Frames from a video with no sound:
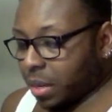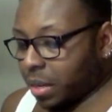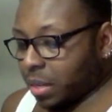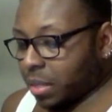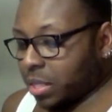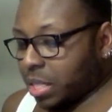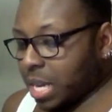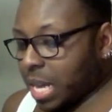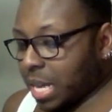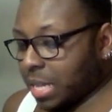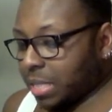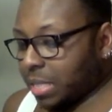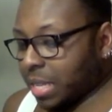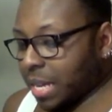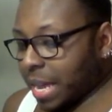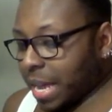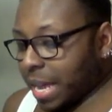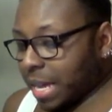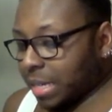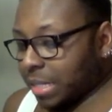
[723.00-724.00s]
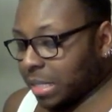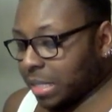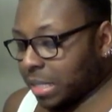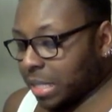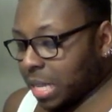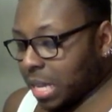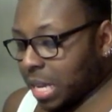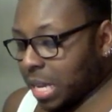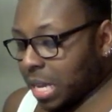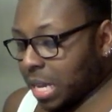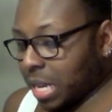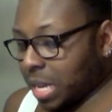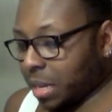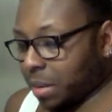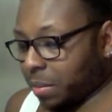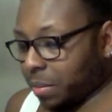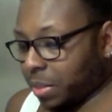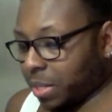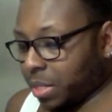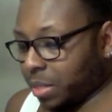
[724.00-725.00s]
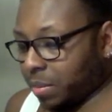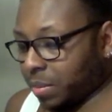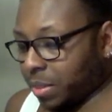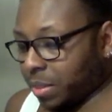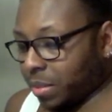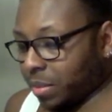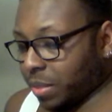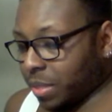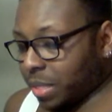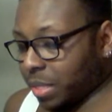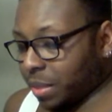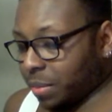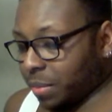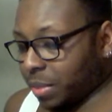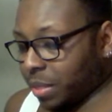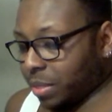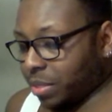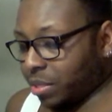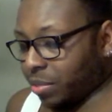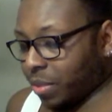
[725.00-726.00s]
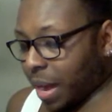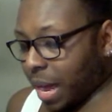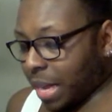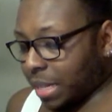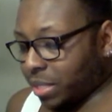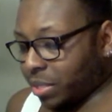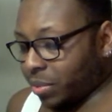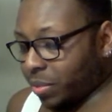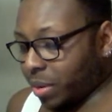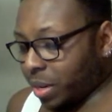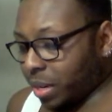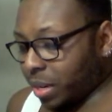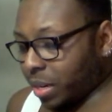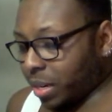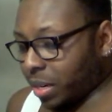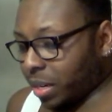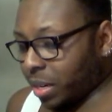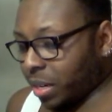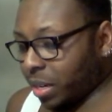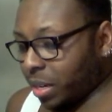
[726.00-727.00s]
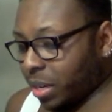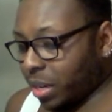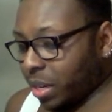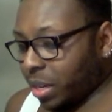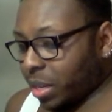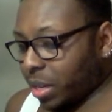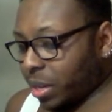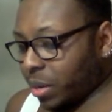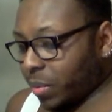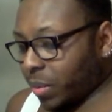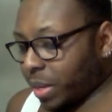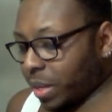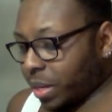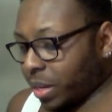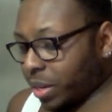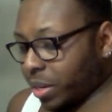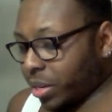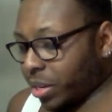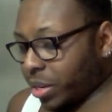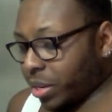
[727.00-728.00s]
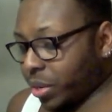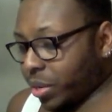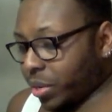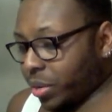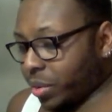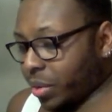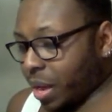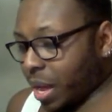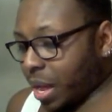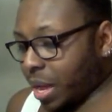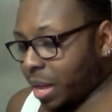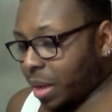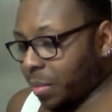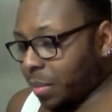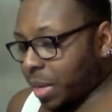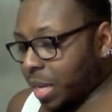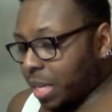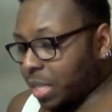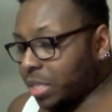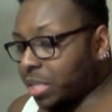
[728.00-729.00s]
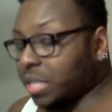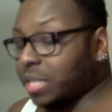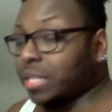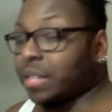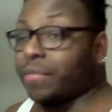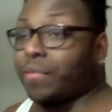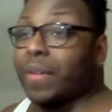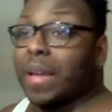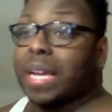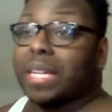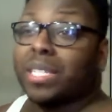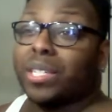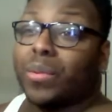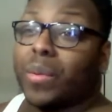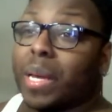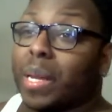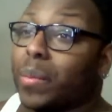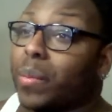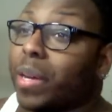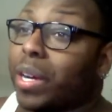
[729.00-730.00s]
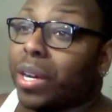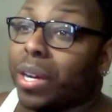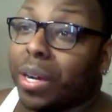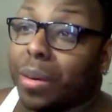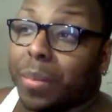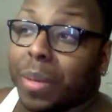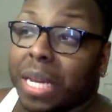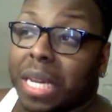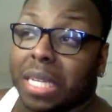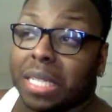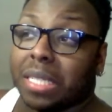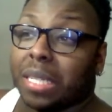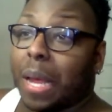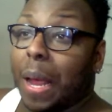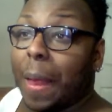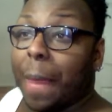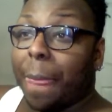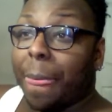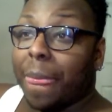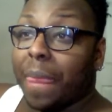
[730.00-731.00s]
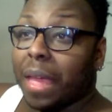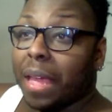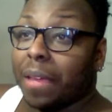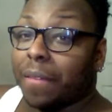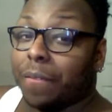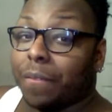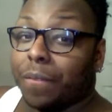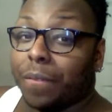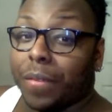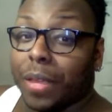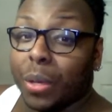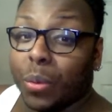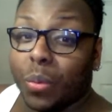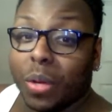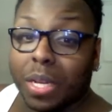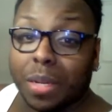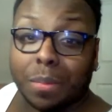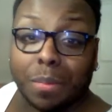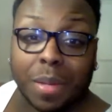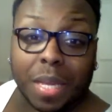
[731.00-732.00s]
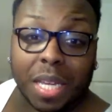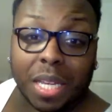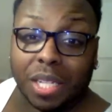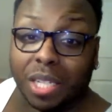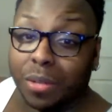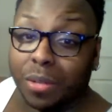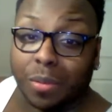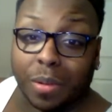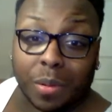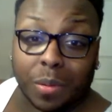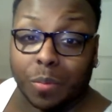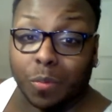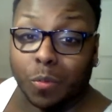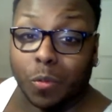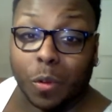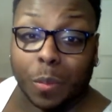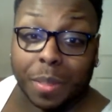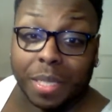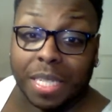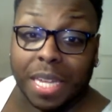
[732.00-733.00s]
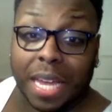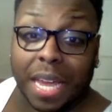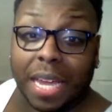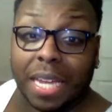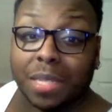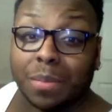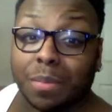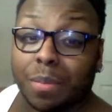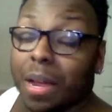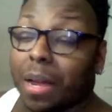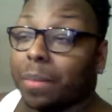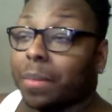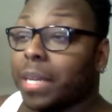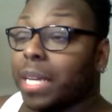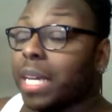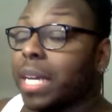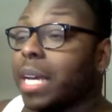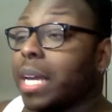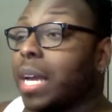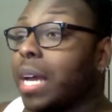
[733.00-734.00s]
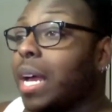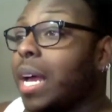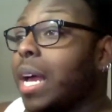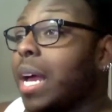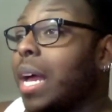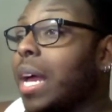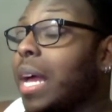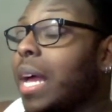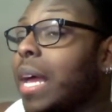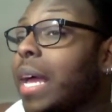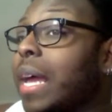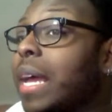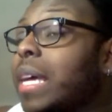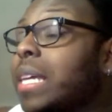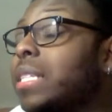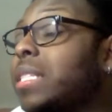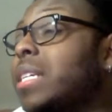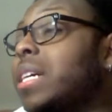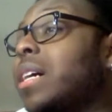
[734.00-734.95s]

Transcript: Jocelyn had a scene where she was doing some little dry twerk with her dude. And he's just infatuated with her because if he wouldn't be, she would whoop his ass probably. And,